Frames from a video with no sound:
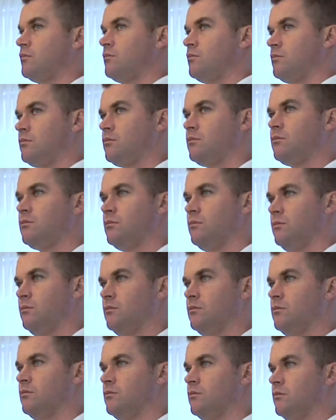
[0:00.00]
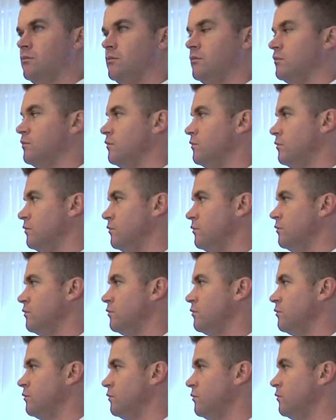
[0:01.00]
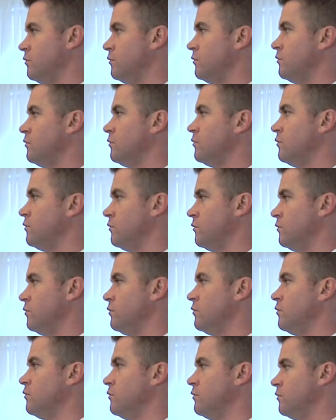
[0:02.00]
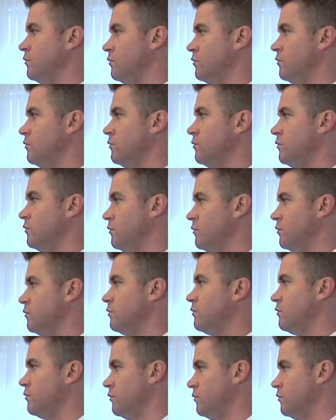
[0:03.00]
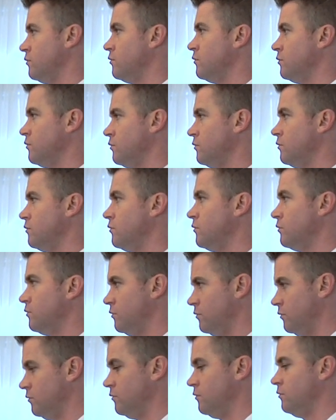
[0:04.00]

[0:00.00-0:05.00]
This person isn't speaking.